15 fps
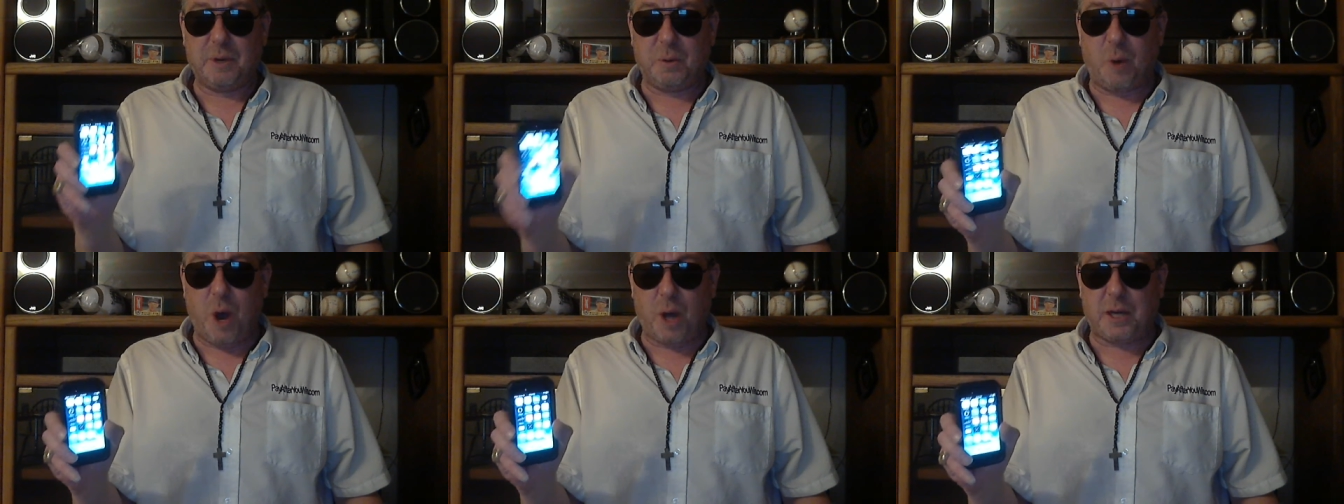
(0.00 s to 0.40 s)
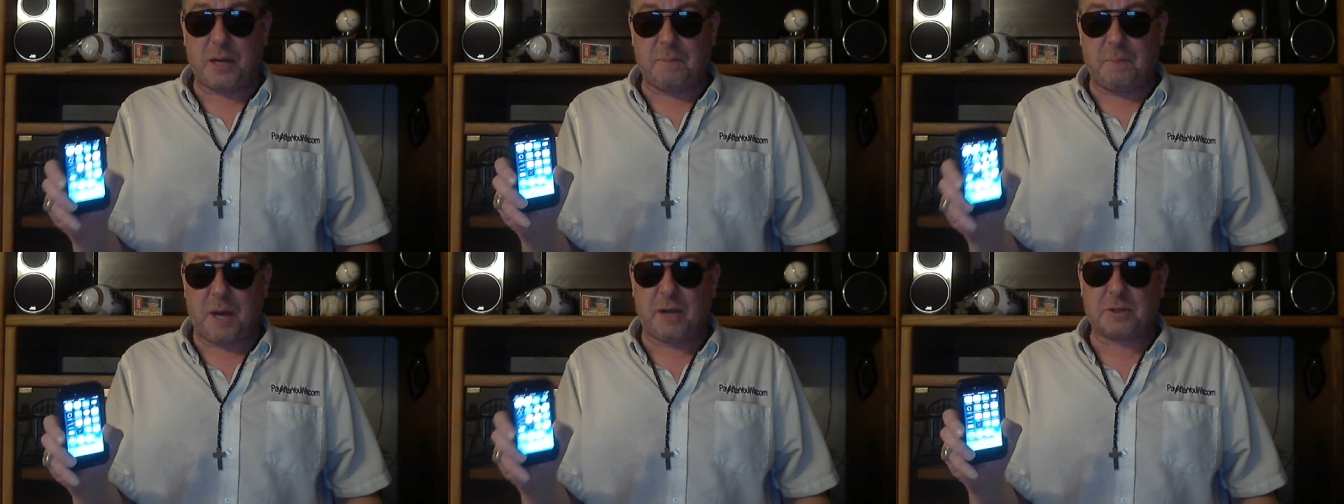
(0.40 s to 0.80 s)

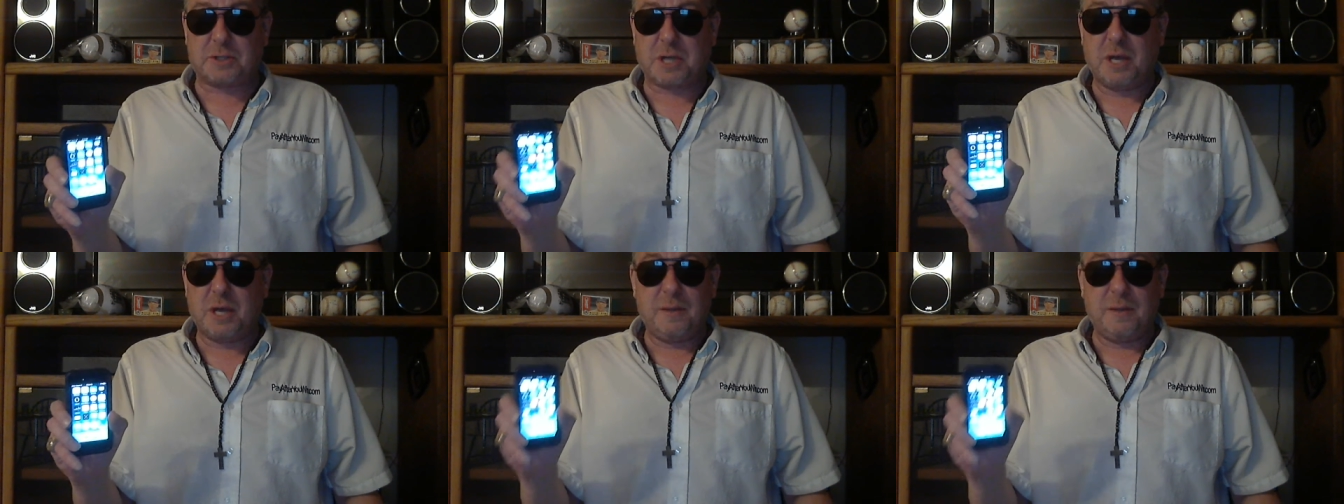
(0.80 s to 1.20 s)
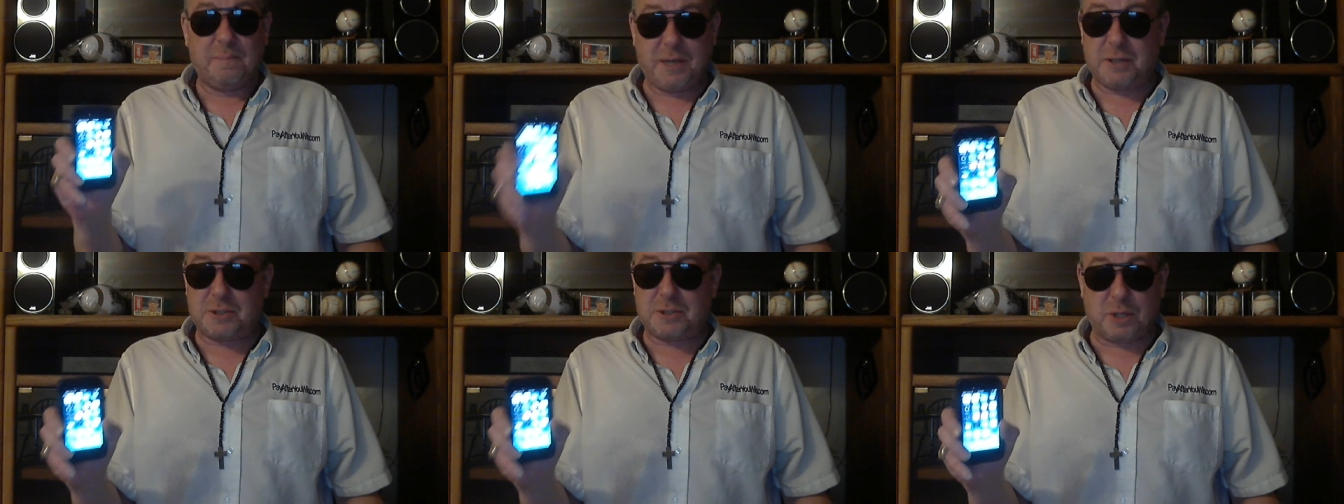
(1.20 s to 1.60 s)
Milwaukee Bucks,
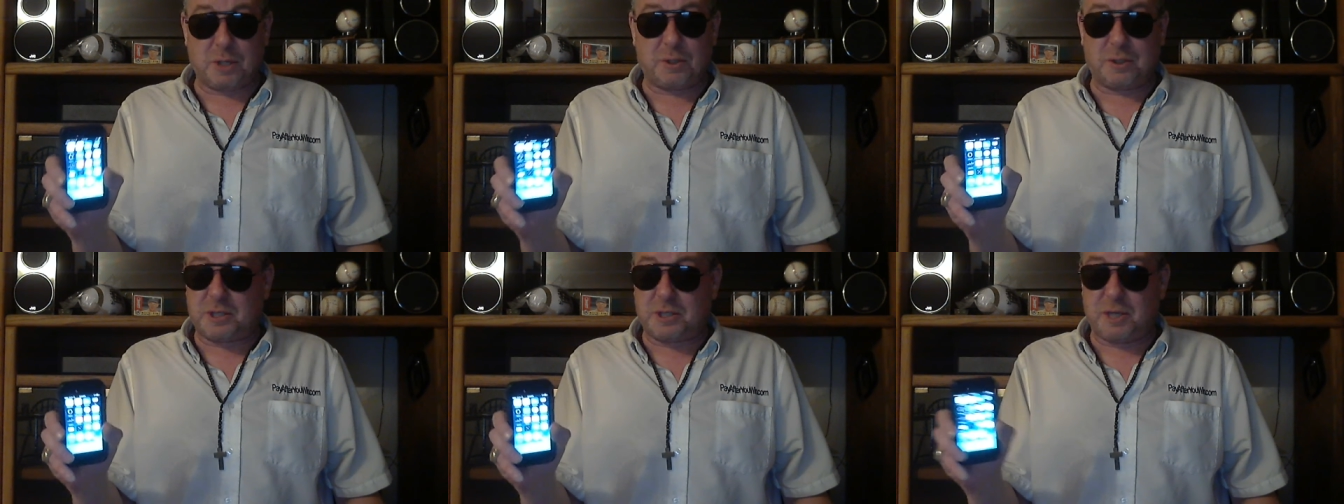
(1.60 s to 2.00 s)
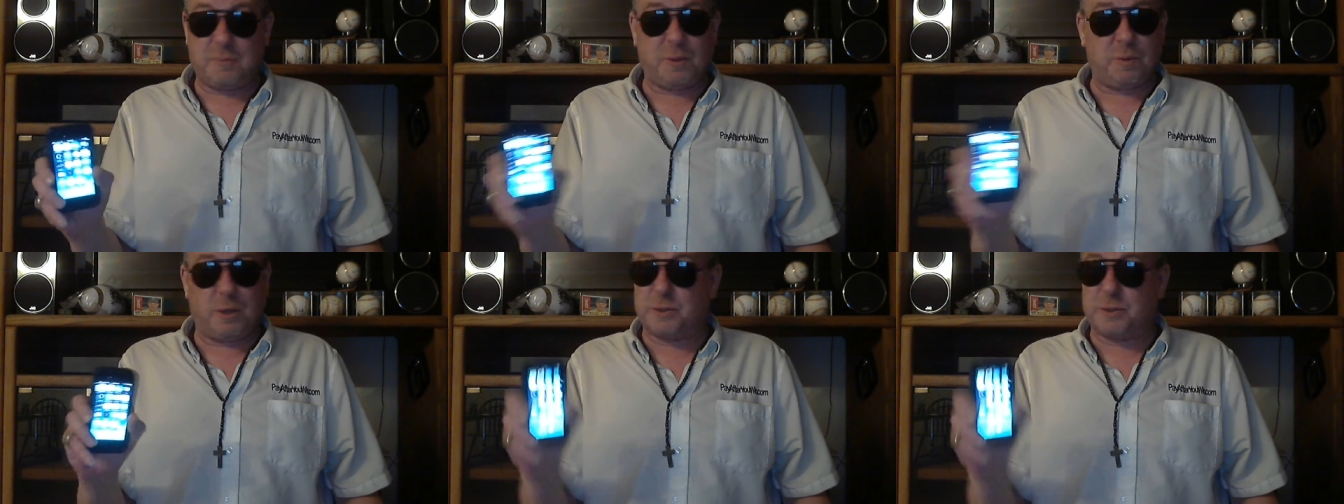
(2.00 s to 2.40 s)
Minnesota
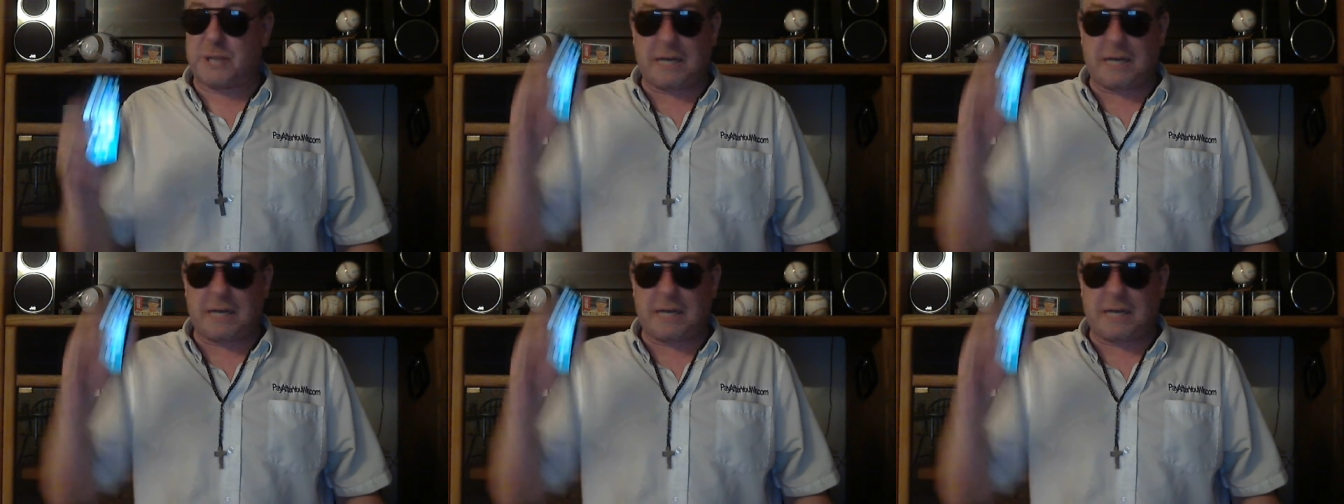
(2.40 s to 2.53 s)
Timberwolves?